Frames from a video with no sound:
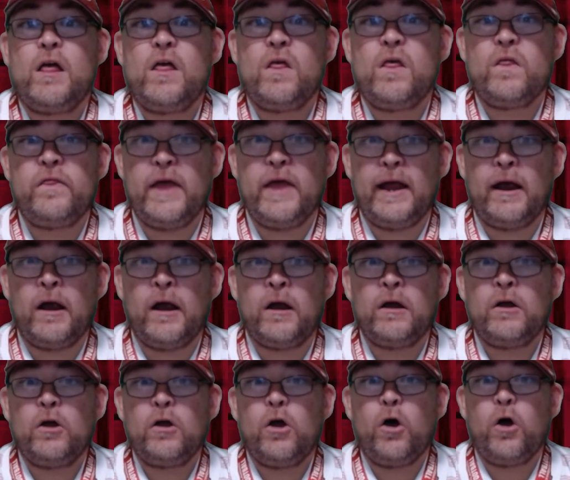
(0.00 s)
there
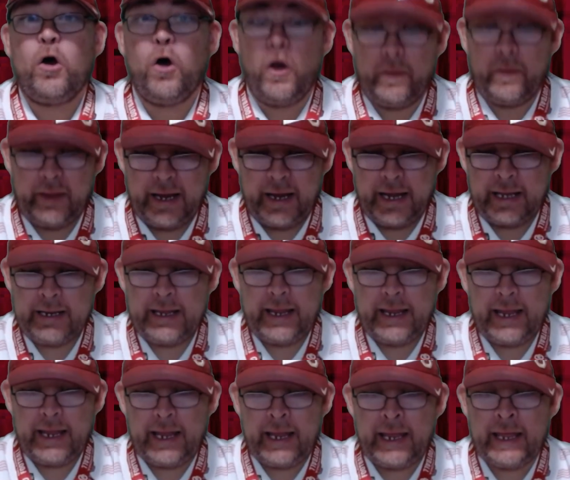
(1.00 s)
on that.
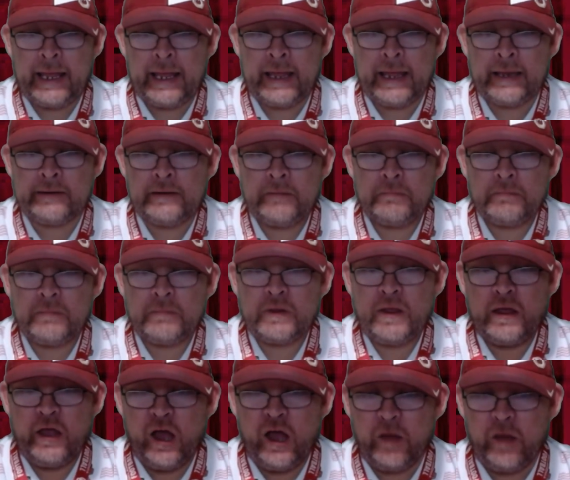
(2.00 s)
And
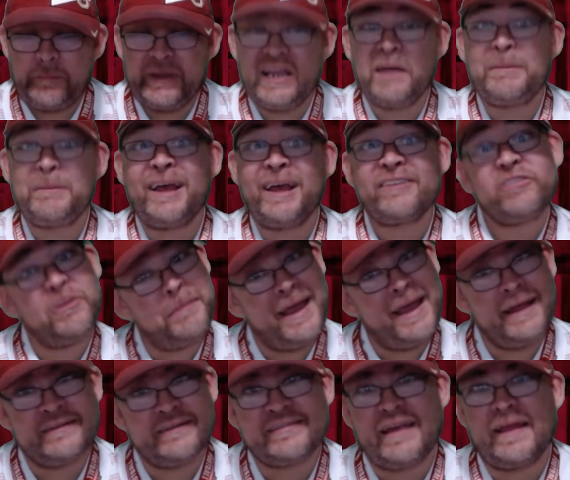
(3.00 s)
helping him as the
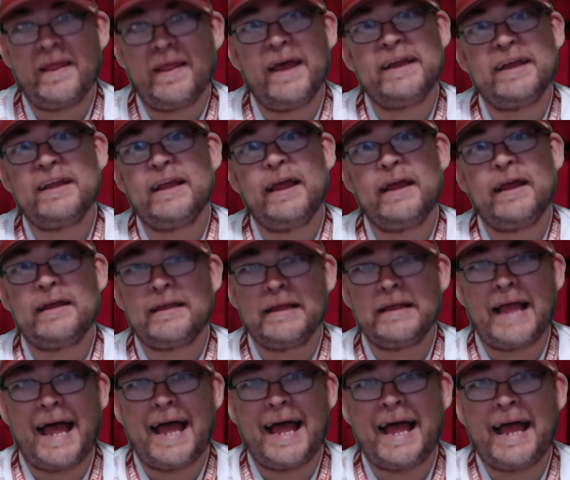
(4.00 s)
main sideline
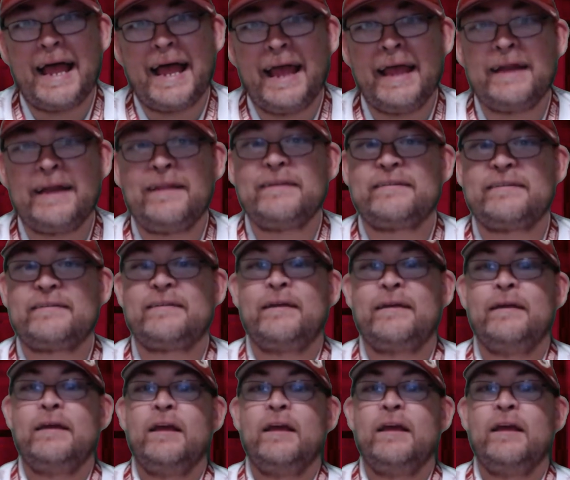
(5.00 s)
guy, analyst,